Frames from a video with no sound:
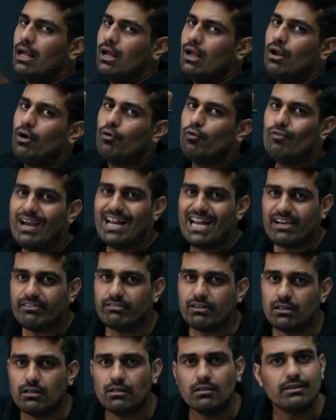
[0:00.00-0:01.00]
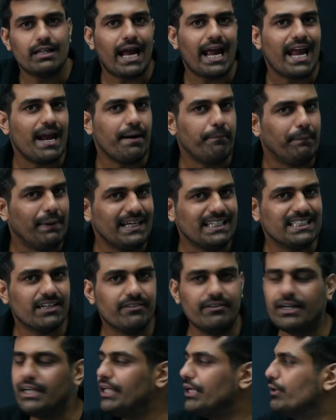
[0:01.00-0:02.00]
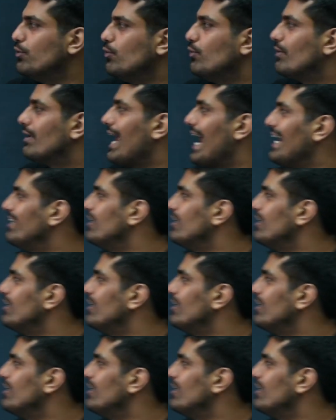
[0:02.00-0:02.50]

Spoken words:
Whenever the AP is given to you, write the